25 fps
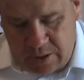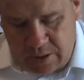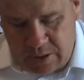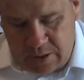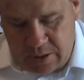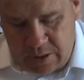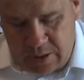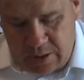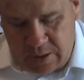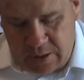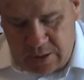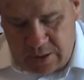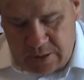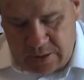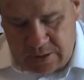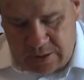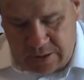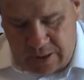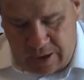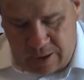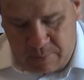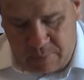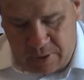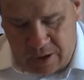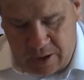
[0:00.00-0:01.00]
eh,
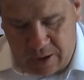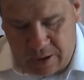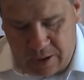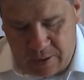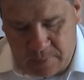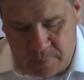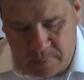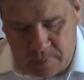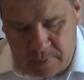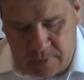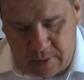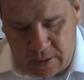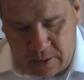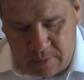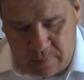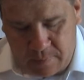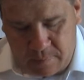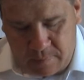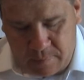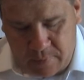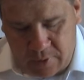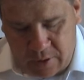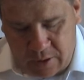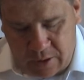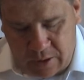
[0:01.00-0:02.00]
Islama
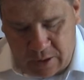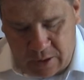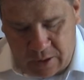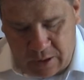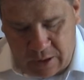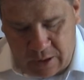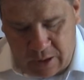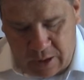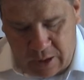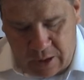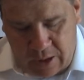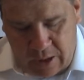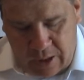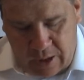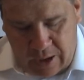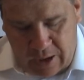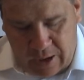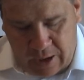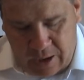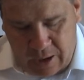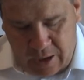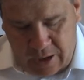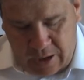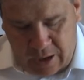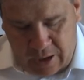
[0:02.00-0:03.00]
uh,
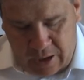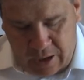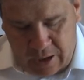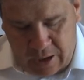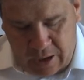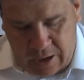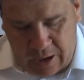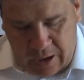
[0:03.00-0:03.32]
I,